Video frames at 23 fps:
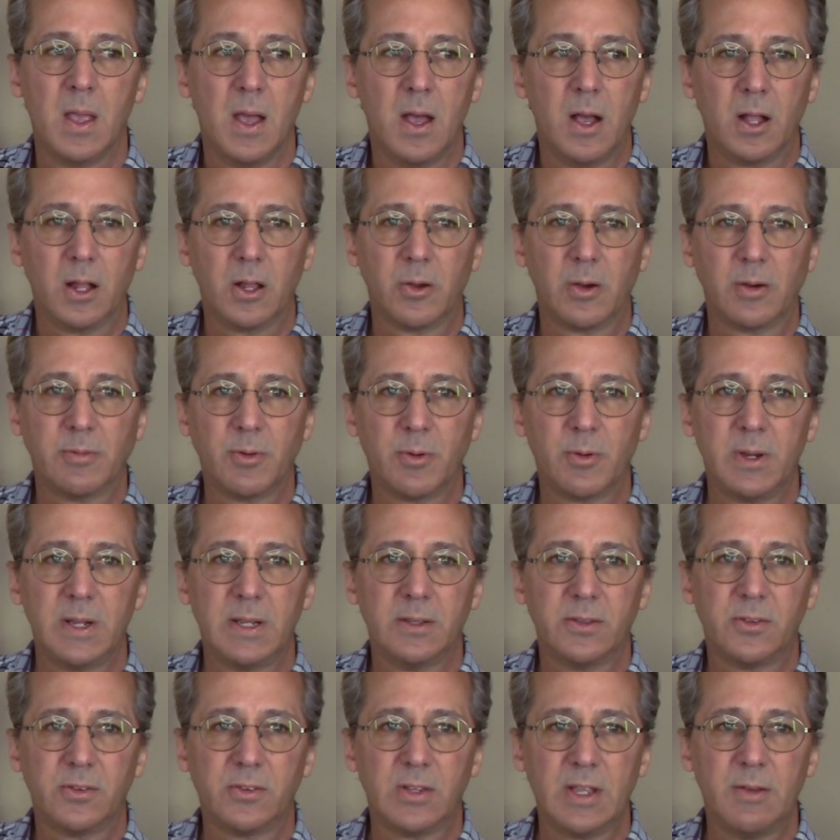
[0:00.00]
Hello
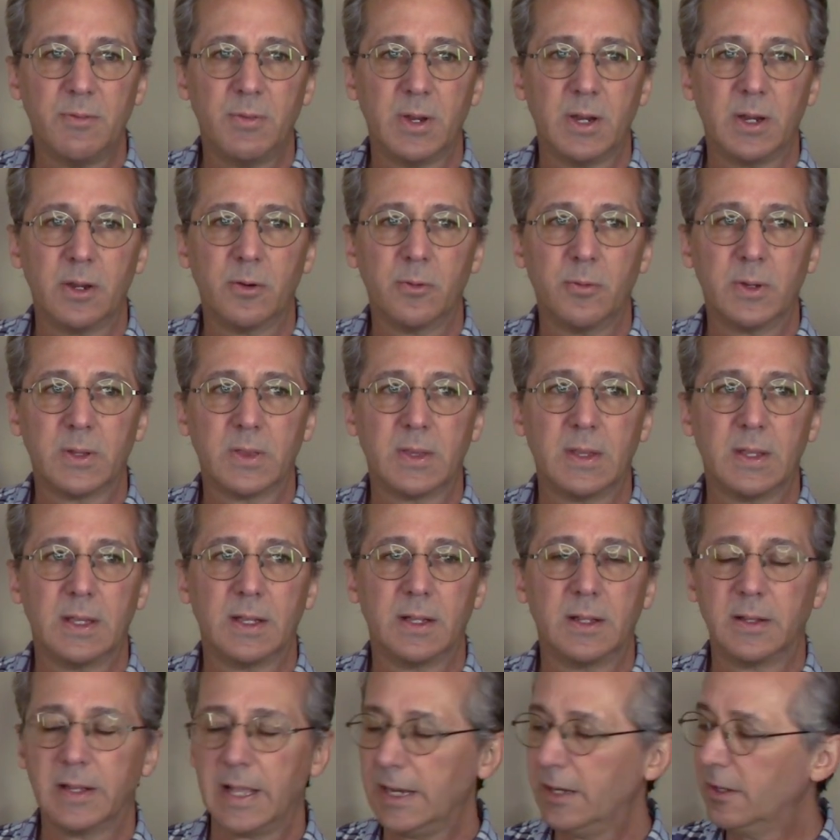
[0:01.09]
everyone, Steve here with
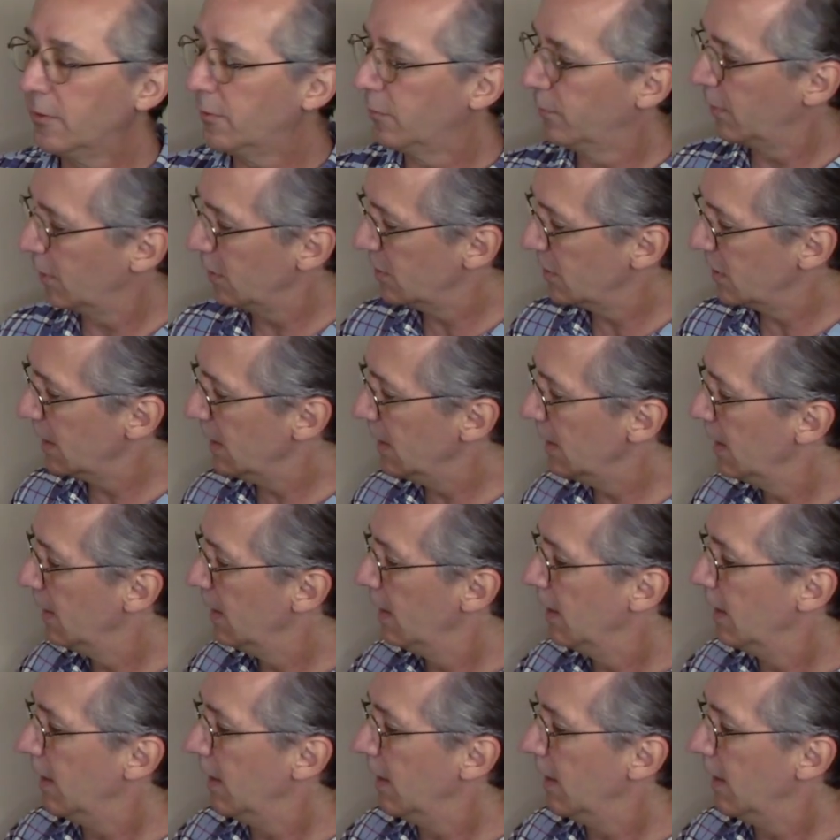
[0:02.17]
the latest version